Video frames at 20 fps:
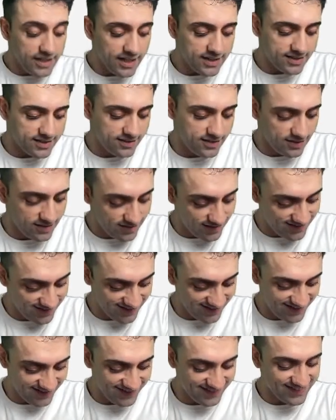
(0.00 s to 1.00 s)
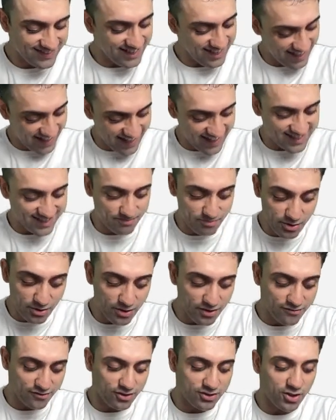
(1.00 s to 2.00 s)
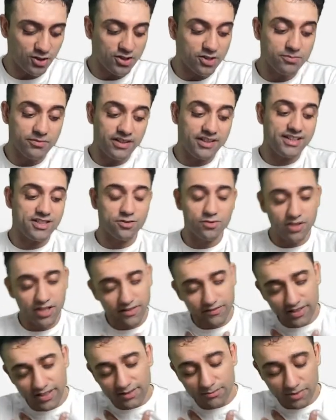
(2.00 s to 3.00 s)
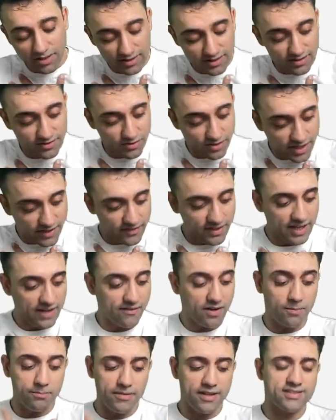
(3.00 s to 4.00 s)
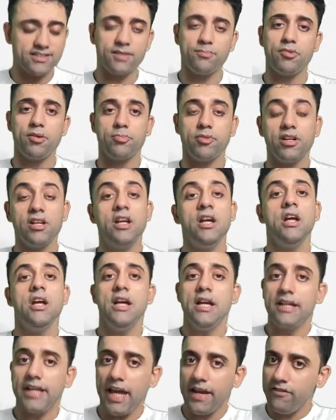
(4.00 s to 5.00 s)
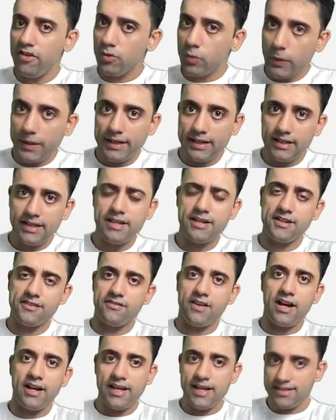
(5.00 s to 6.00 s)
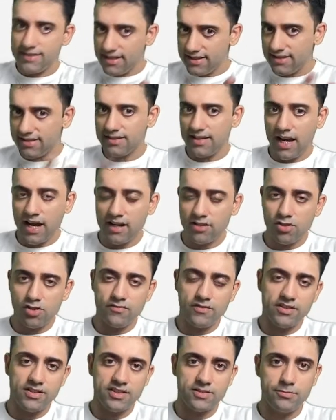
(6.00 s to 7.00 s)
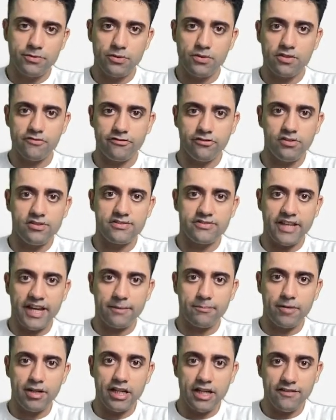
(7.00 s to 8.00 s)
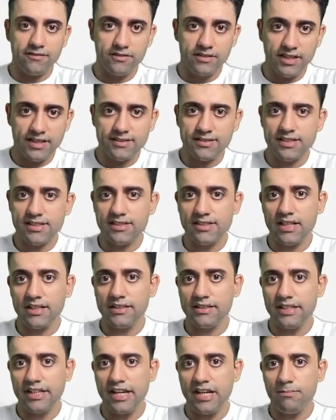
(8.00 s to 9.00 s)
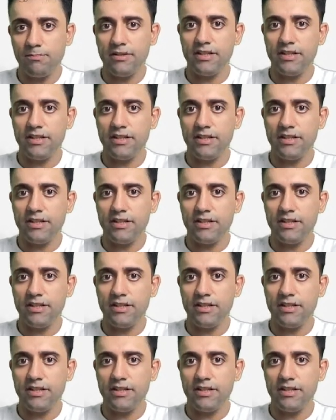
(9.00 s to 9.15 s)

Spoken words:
Yes, yes, beautiful. Dr. Manish, good evening, brother. Good evening, amazing people. Can we quickly revise and start off with this beautiful segment? If this is the NEET